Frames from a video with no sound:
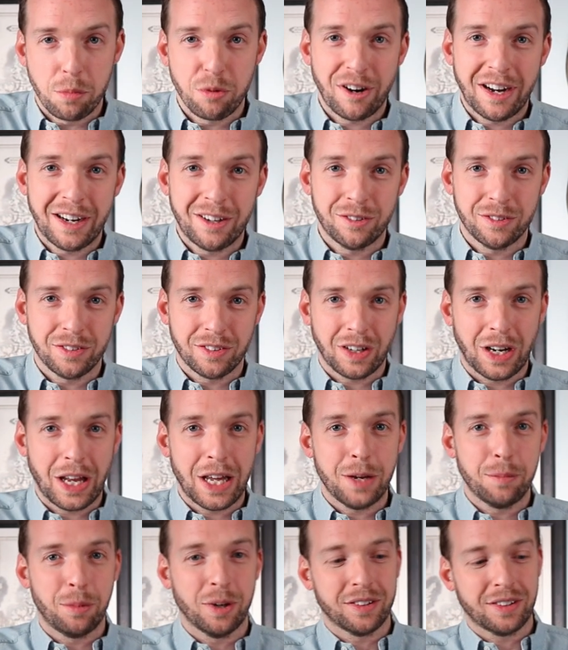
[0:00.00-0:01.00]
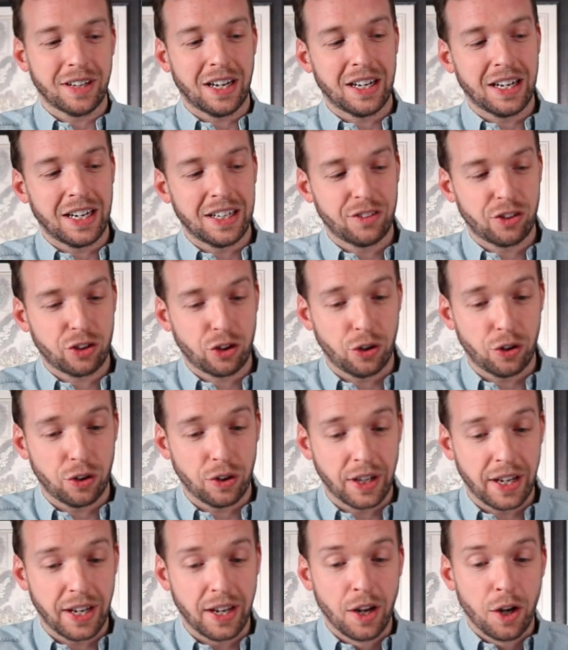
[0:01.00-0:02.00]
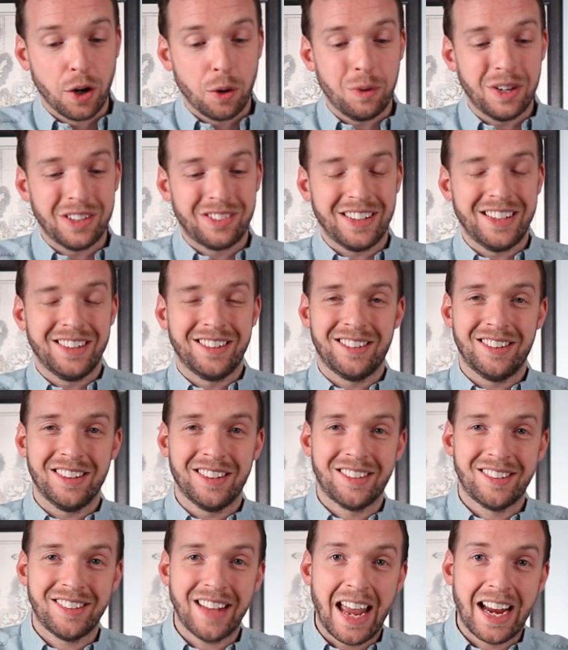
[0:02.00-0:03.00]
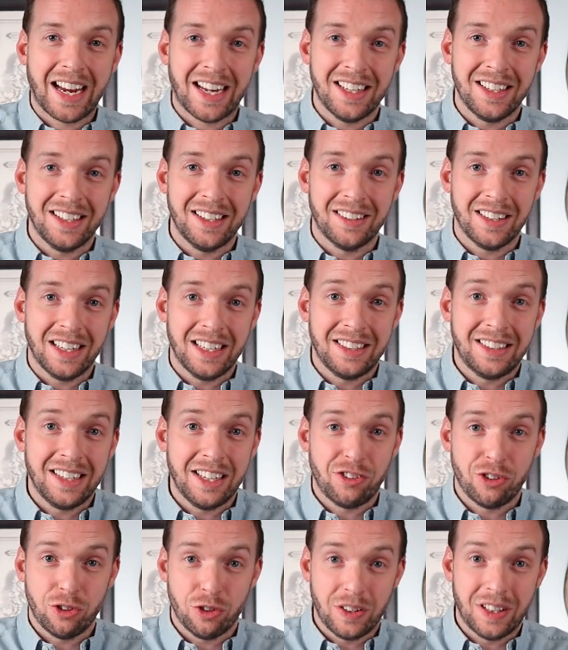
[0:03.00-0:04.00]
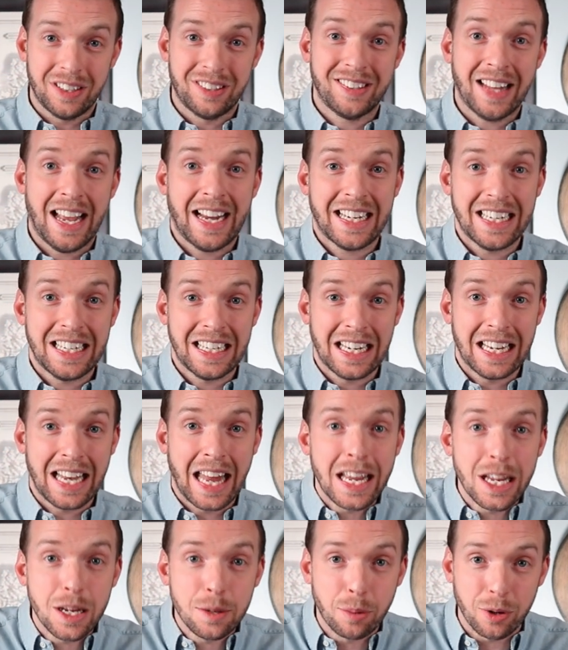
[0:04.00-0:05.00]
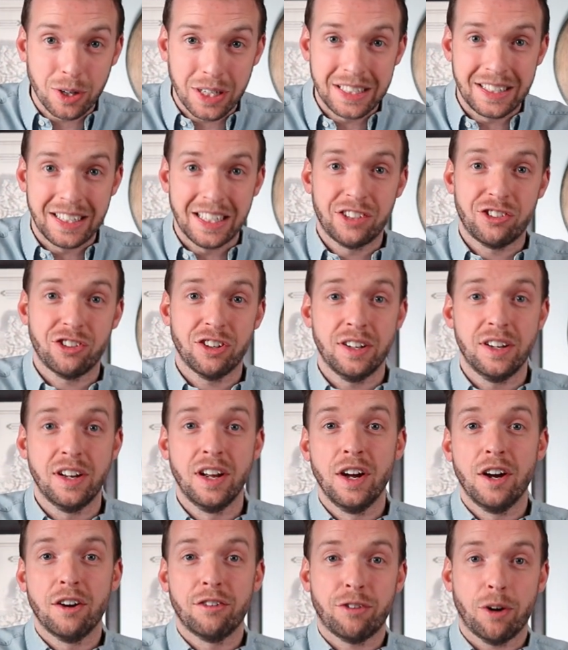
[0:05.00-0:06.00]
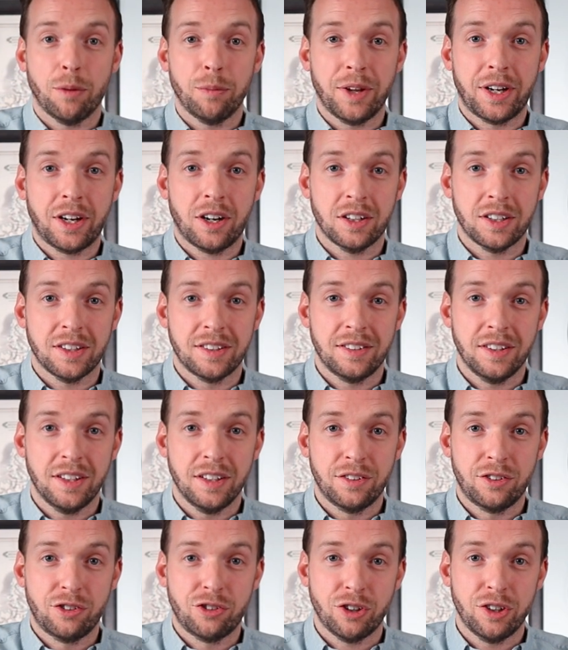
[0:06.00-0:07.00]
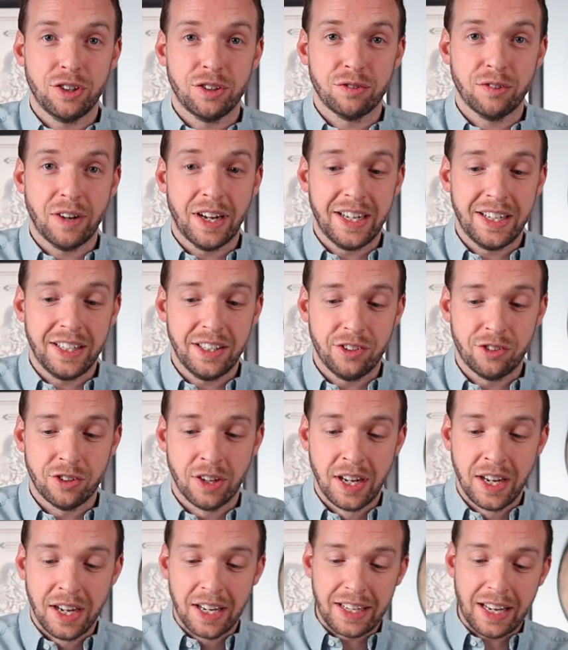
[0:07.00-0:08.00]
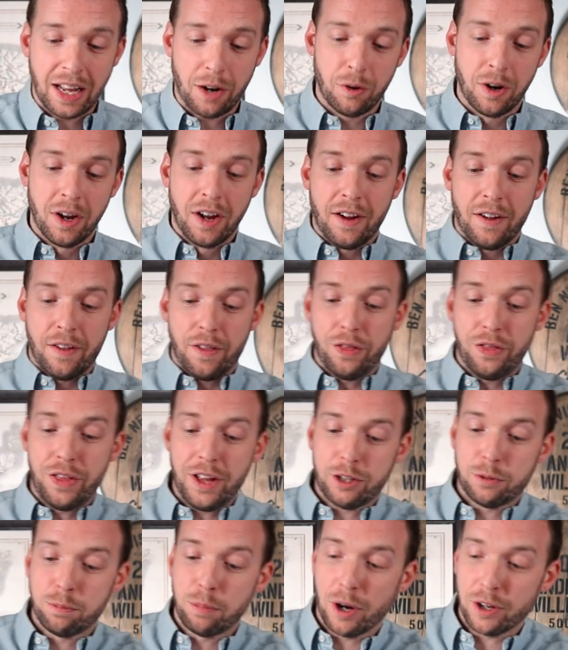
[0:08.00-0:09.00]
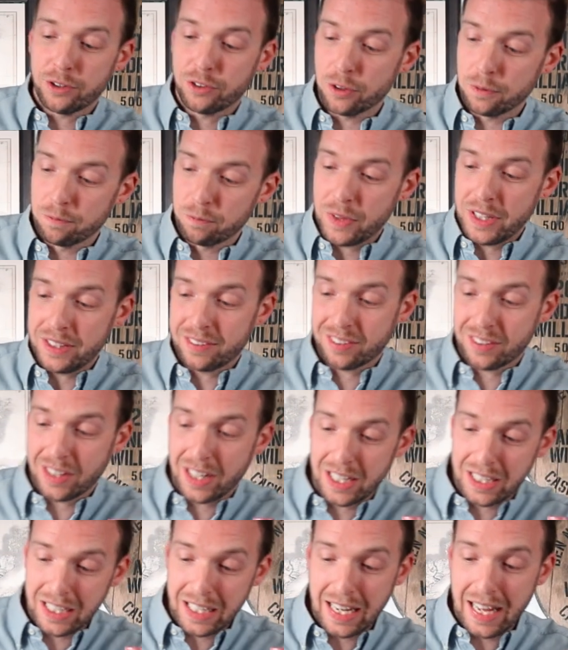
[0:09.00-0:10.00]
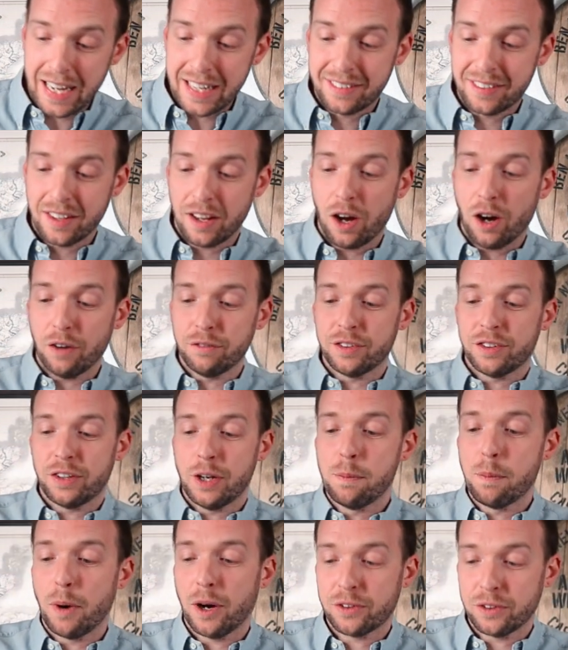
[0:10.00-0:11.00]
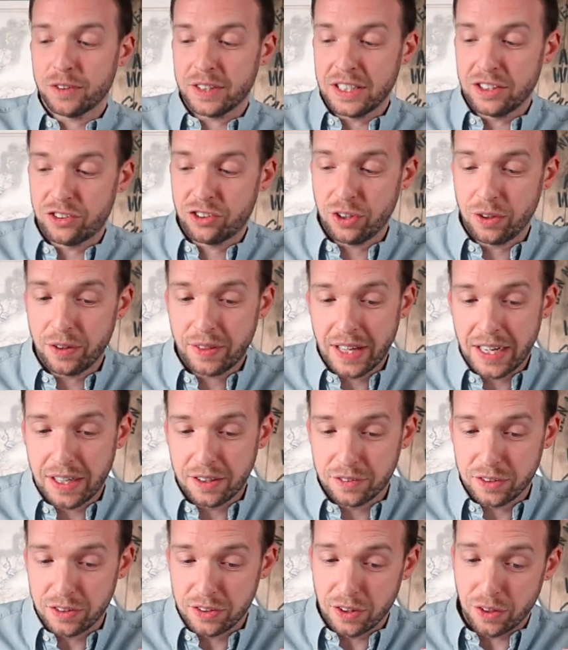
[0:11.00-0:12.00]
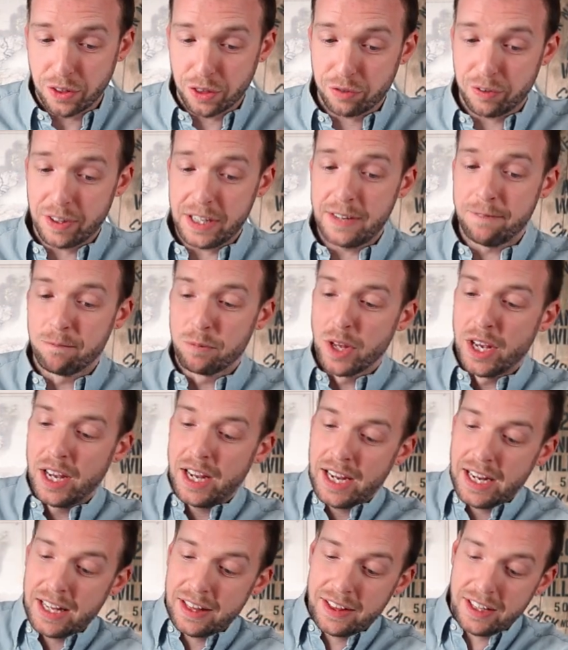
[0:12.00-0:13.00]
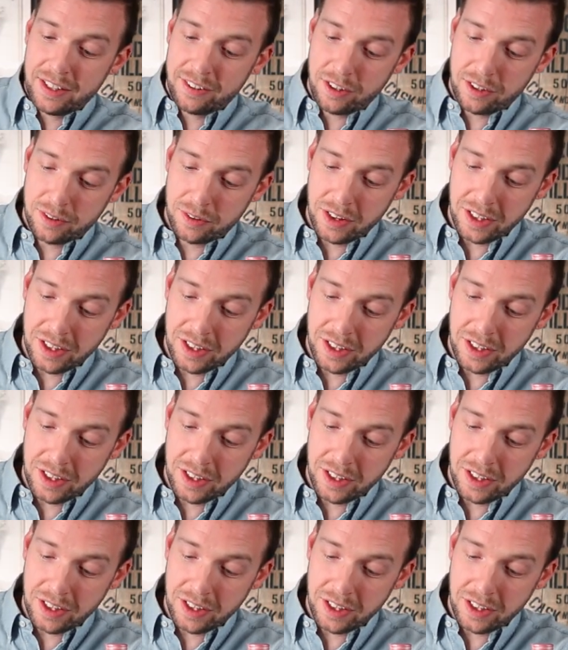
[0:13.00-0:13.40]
browns label as I like to call it which is the second edition or the second label edition from the connoisseur's choice range now this bottle is slightly later obviously bottled in 2003 this is